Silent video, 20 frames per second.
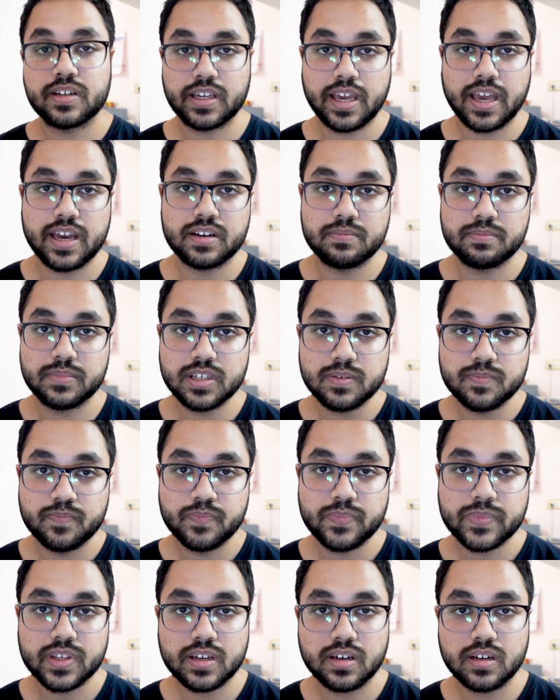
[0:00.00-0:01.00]
Academy.
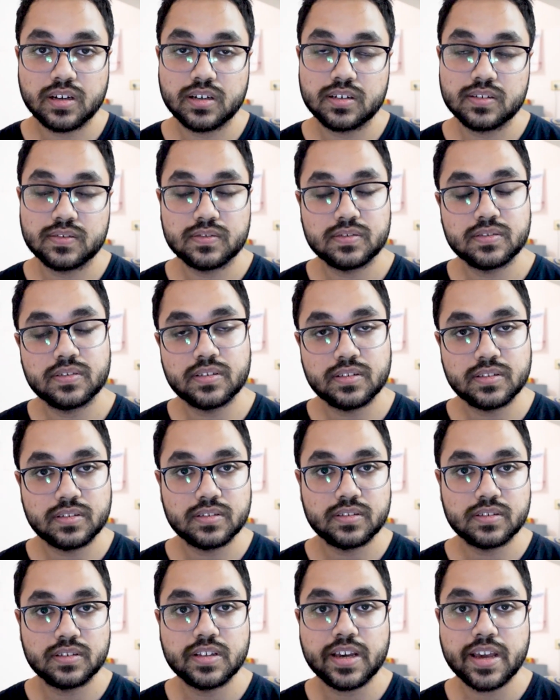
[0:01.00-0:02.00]
Uh,
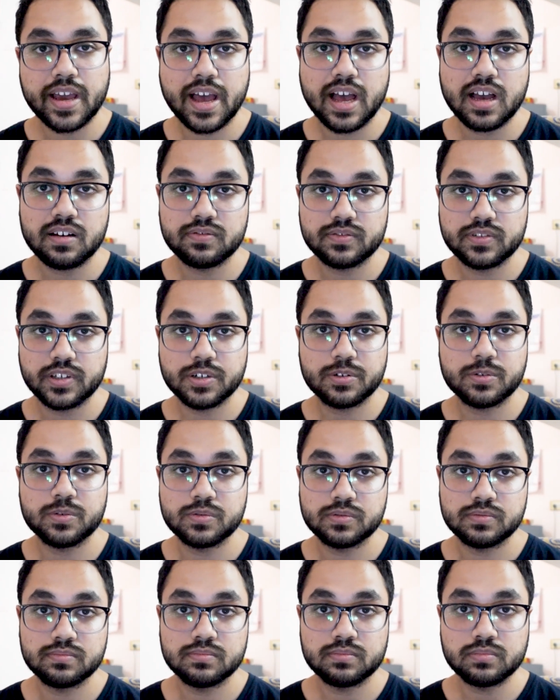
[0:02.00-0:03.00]
they have their
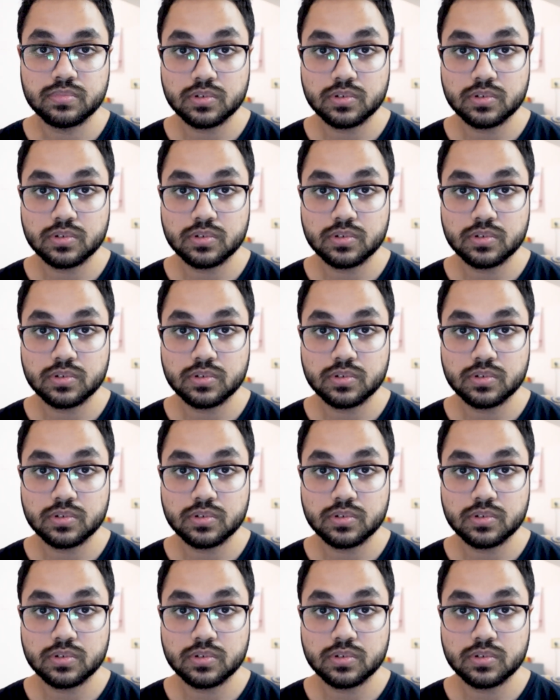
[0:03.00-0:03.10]
own